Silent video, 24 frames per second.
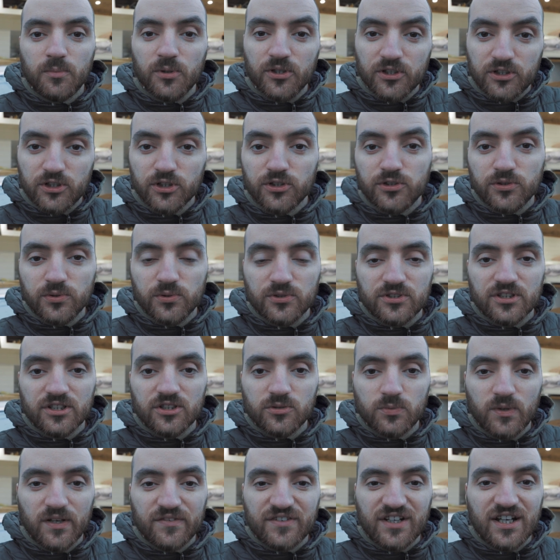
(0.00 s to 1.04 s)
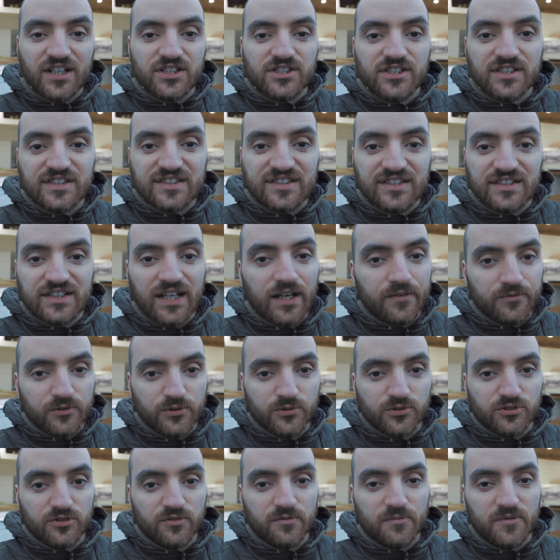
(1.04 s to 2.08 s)
But the good news is we haven't actually seen
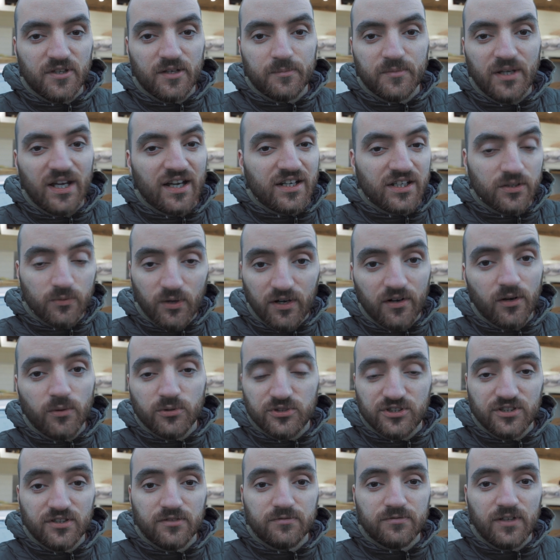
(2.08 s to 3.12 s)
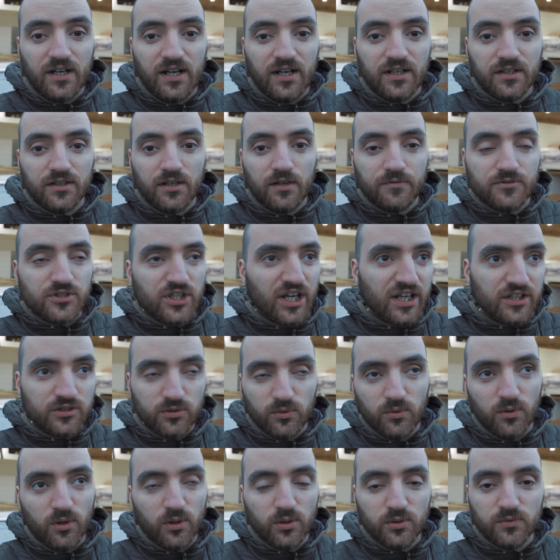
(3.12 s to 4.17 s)
evidence of them anywhere else in the van. I've checked
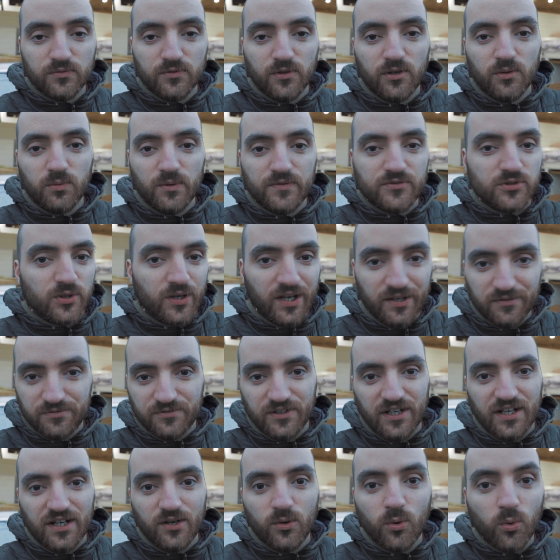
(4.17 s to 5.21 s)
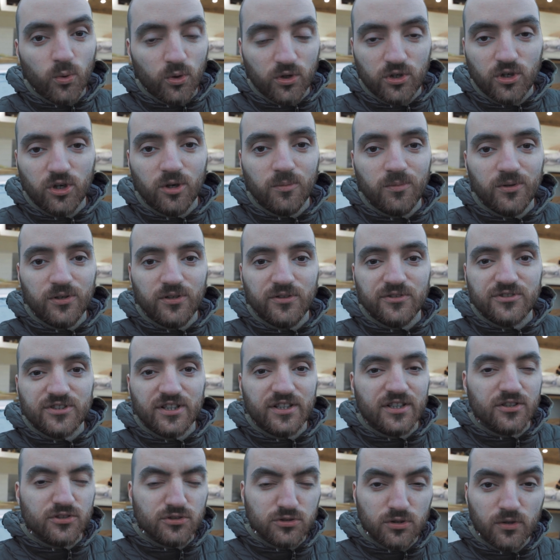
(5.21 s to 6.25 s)
all over. We've took everything out, all the cupboards,
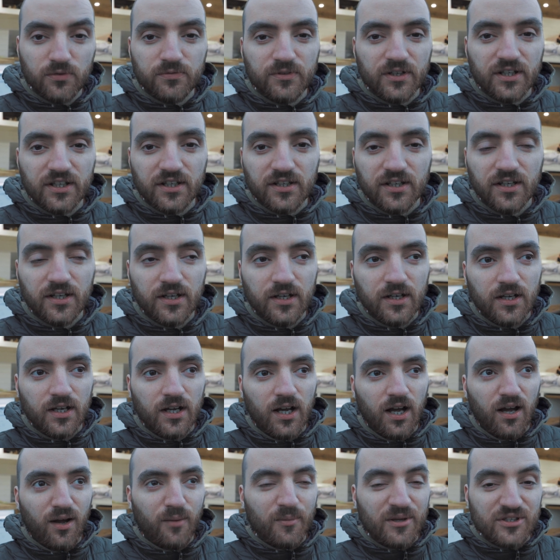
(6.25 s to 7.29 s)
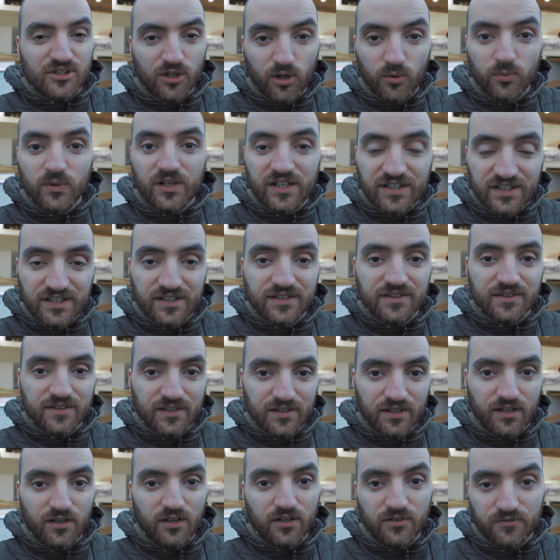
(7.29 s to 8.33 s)
and there's nothing. It's only in
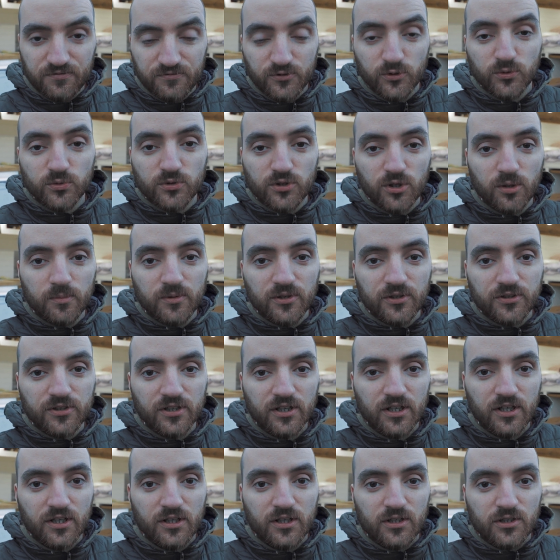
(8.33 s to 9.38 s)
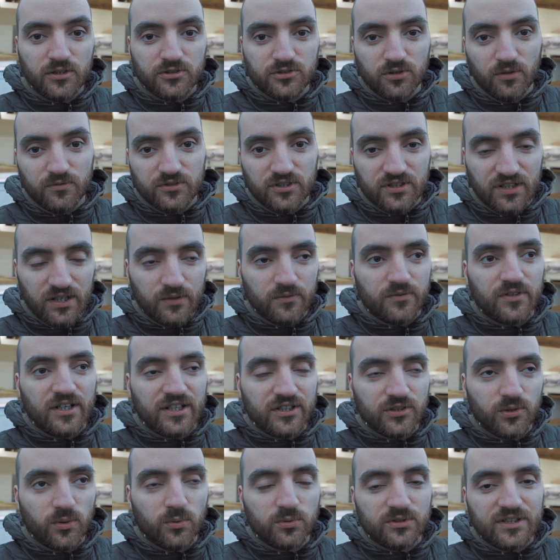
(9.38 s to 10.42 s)
that like food cupboard. So obviously now we've
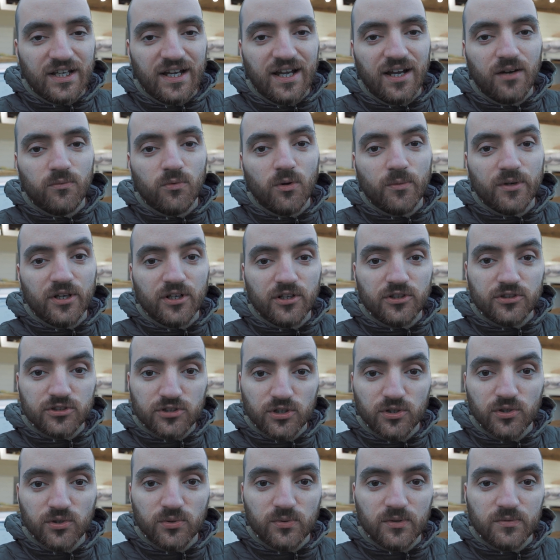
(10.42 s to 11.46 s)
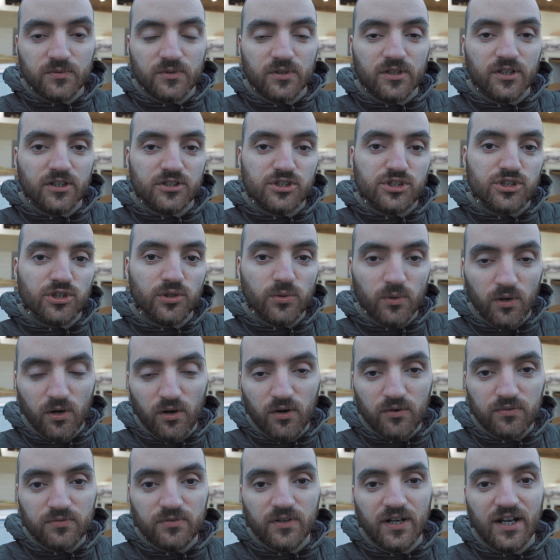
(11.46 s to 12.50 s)
cleaned it all down, what we're going to do is we're going to shoot
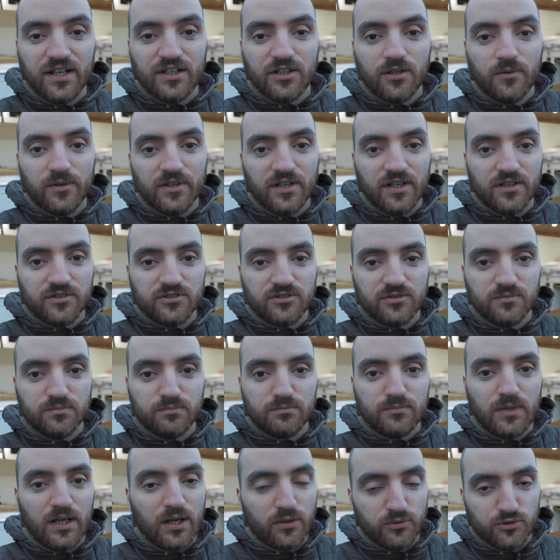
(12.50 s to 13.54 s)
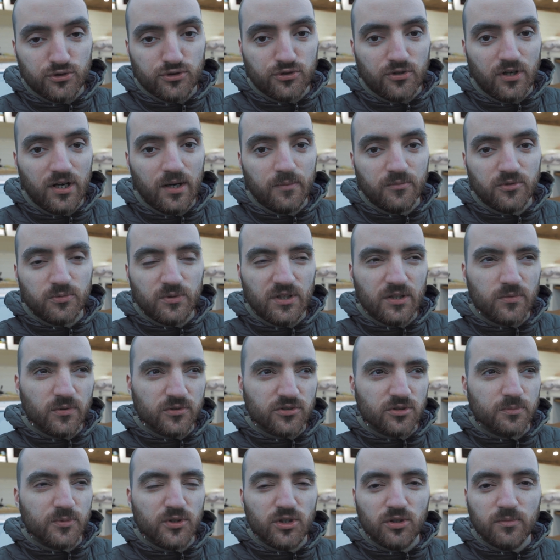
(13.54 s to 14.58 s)
off and go and get some mouse traps. We did
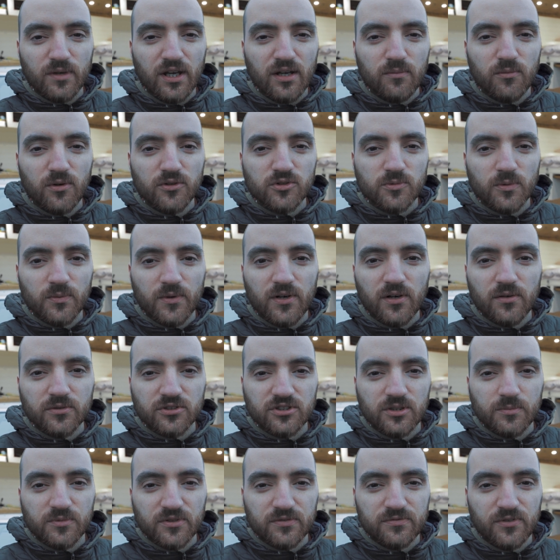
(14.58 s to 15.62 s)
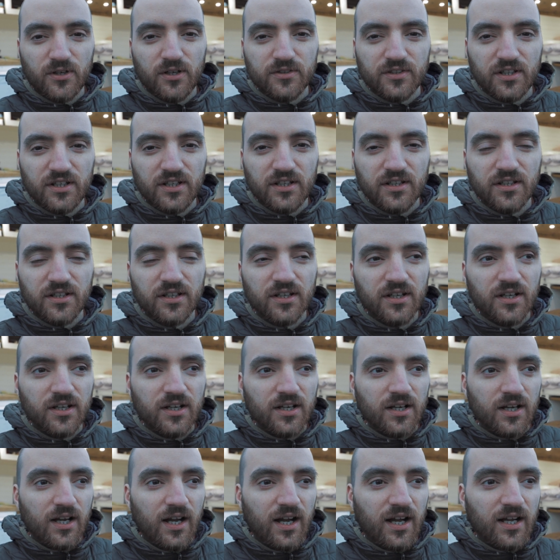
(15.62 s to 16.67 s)
want some humane ones, but we can't seem to find any.
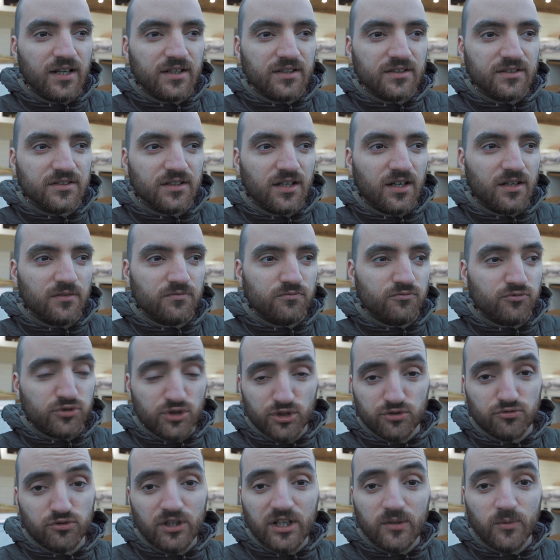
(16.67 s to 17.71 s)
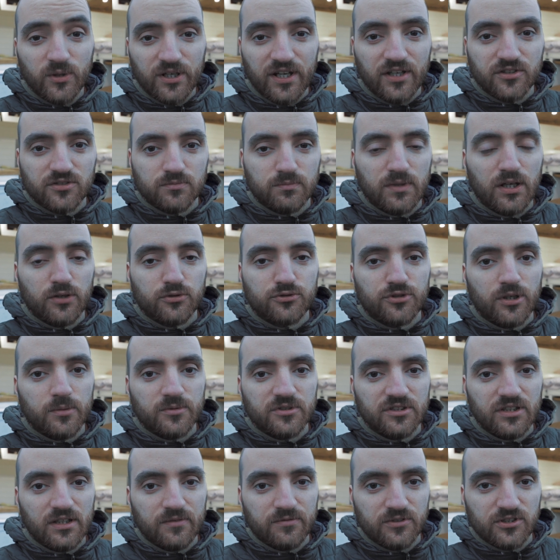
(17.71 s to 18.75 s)
And I just really want to get some mouse traps
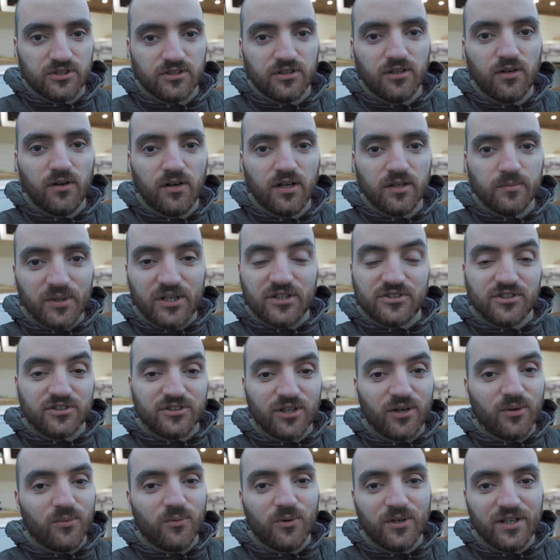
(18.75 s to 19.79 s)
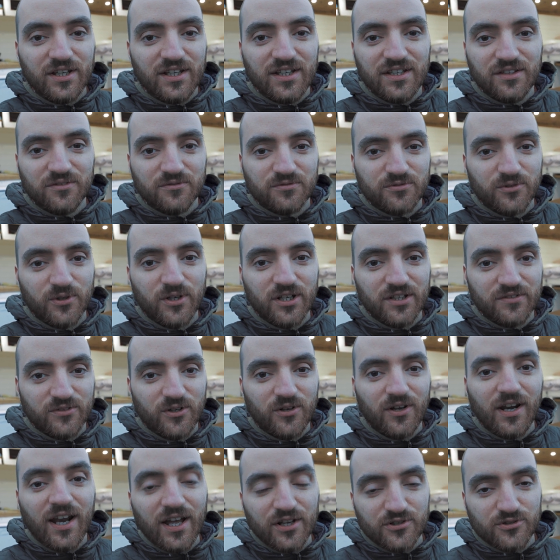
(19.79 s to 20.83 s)
in there for tonight because I don't want it eating through any of
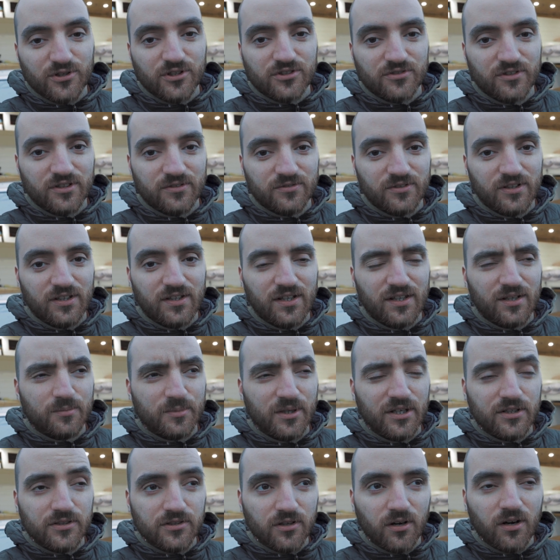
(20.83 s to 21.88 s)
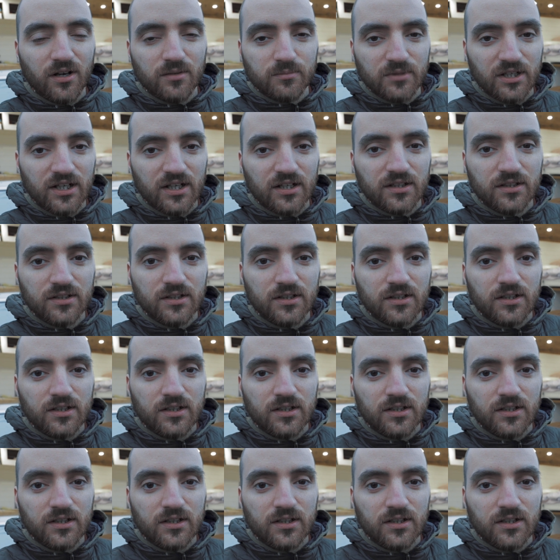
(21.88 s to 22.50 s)
our electrics or anything like that. That'd be a nightmare.